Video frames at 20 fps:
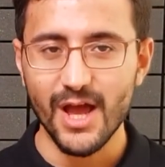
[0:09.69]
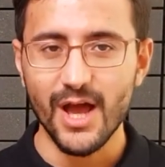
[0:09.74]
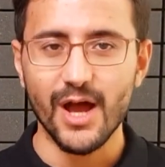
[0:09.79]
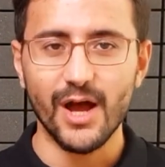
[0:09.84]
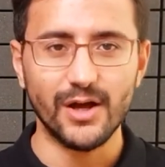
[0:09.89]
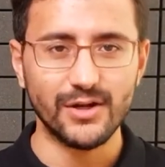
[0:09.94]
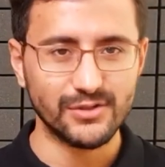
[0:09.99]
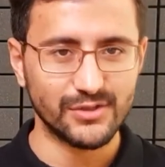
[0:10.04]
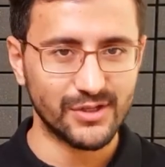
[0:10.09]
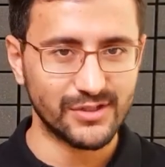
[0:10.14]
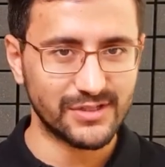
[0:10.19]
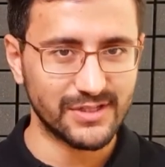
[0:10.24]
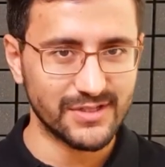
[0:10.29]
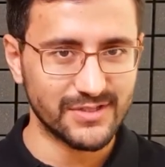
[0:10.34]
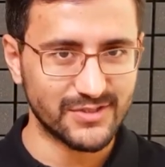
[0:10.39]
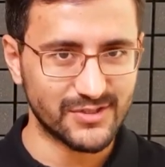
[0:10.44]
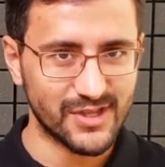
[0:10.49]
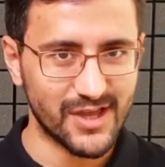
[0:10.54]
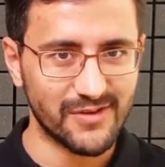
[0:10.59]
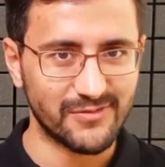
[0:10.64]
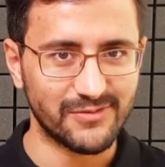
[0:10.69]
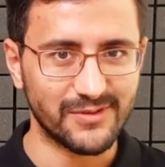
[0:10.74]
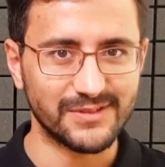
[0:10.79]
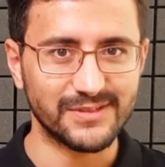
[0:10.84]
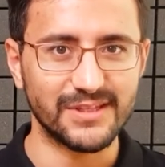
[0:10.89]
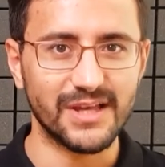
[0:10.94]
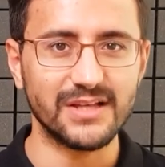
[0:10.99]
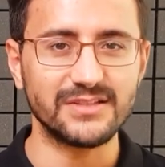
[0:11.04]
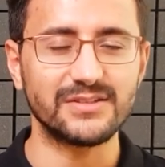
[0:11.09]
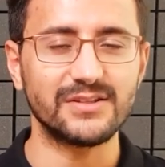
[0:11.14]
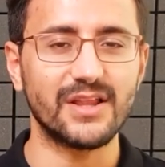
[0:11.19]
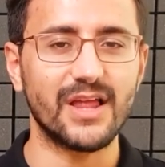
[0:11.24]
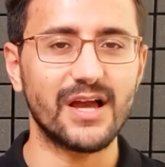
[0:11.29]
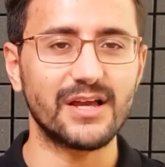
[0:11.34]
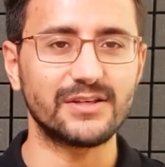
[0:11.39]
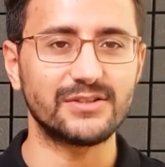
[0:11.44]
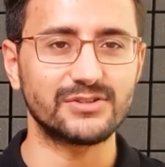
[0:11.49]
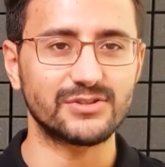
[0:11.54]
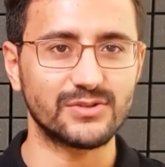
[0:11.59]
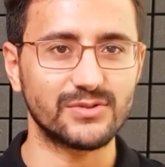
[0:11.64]
Her daughter is deaf and doesn't
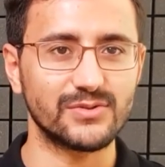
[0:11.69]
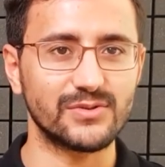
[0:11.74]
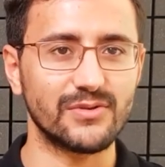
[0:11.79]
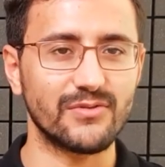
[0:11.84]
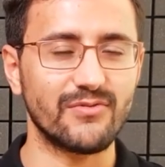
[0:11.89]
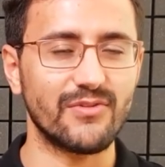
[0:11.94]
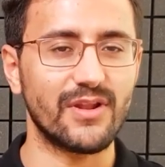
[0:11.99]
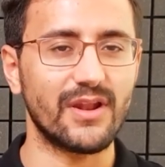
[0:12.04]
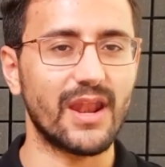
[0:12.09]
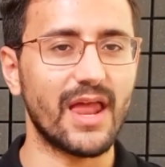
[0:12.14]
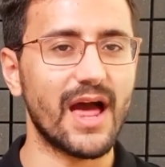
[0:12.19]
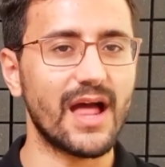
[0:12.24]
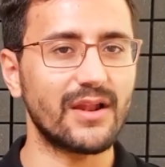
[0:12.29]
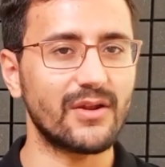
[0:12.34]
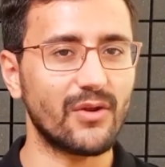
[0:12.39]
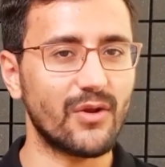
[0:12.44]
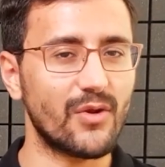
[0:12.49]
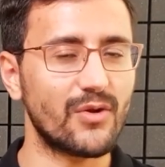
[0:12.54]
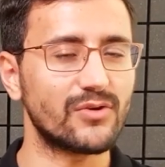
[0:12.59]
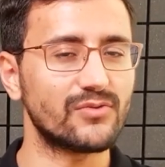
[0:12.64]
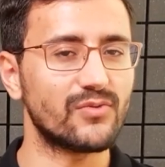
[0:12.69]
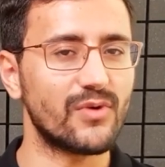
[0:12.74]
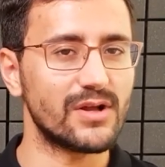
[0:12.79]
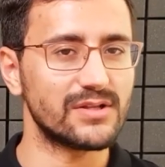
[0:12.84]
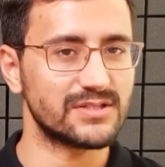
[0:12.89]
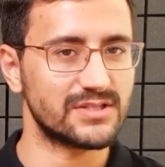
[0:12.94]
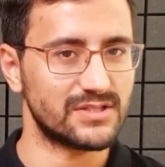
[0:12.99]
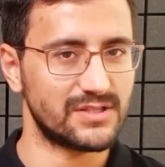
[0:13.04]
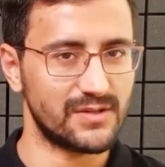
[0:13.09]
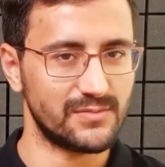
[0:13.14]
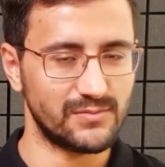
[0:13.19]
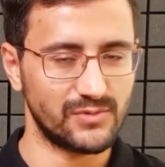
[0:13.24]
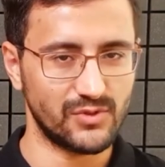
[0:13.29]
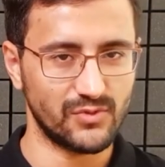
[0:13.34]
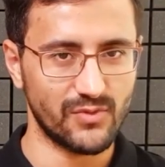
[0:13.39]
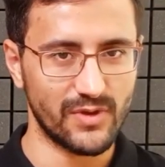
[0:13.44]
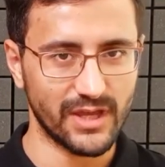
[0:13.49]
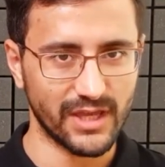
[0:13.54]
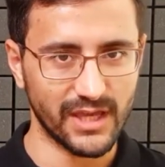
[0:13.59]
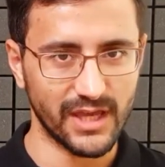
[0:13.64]
like school. The landlord wants them
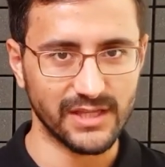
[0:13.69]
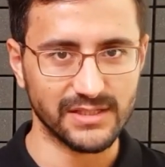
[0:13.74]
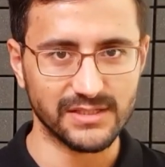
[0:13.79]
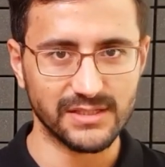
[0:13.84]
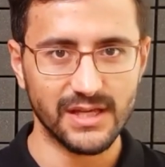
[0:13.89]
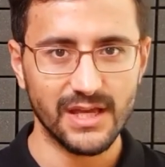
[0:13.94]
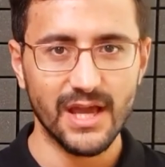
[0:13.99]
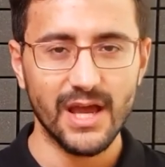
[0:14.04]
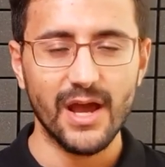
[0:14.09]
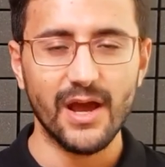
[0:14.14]
to vacate.